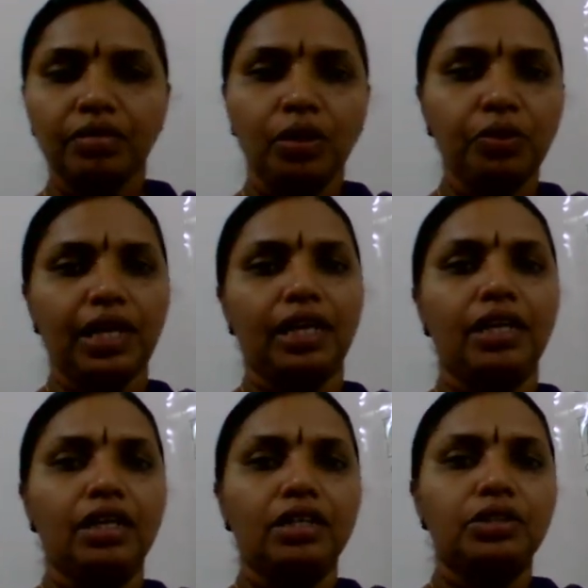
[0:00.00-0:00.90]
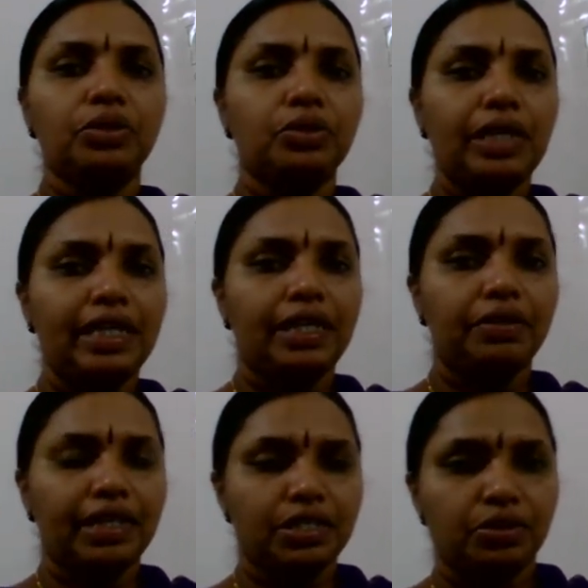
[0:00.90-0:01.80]
Okay. So write down
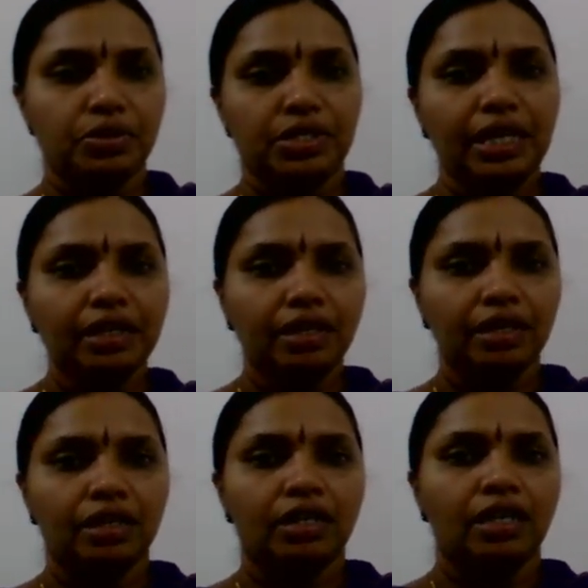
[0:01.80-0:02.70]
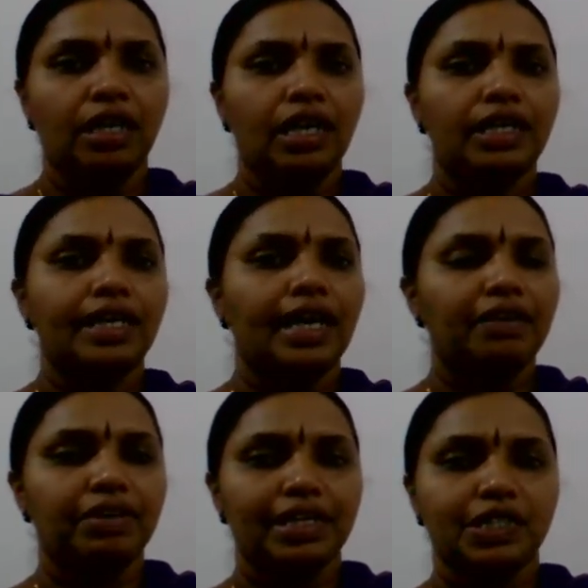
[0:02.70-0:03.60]
next question.
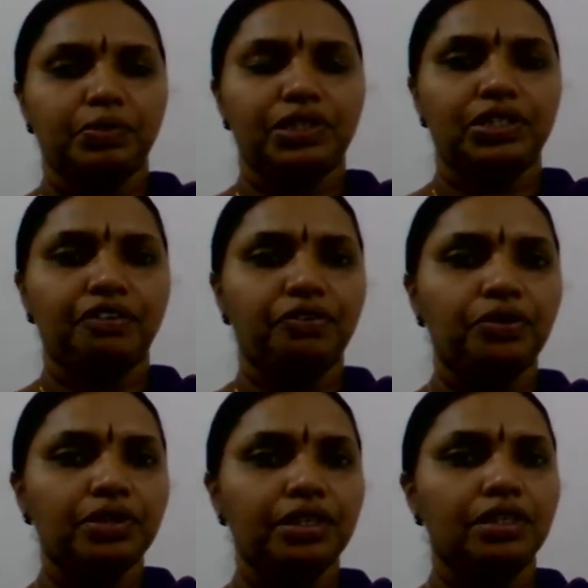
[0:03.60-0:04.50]
Derive an expression for